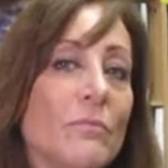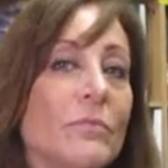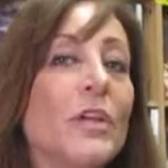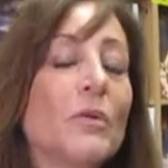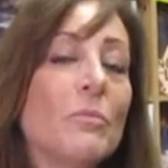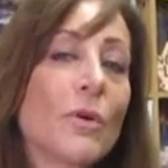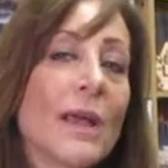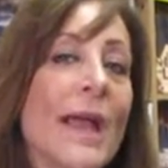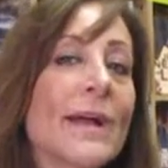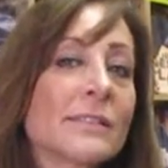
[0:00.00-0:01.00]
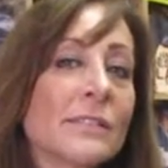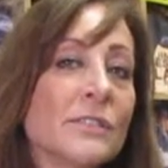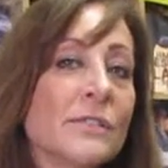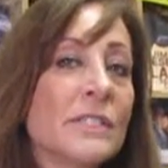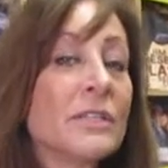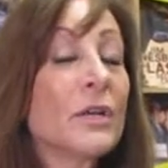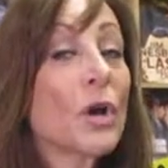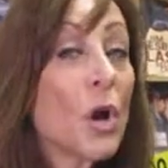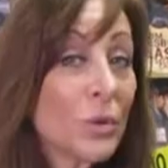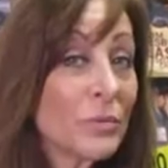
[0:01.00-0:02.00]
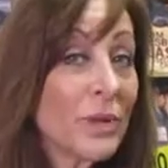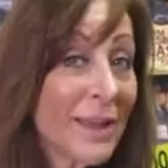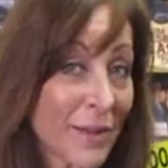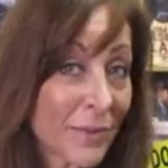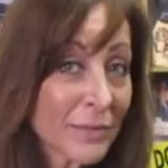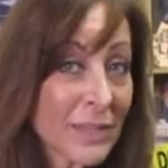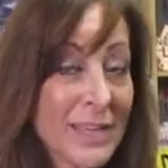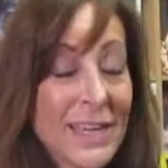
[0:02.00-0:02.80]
you know, more active in their own health.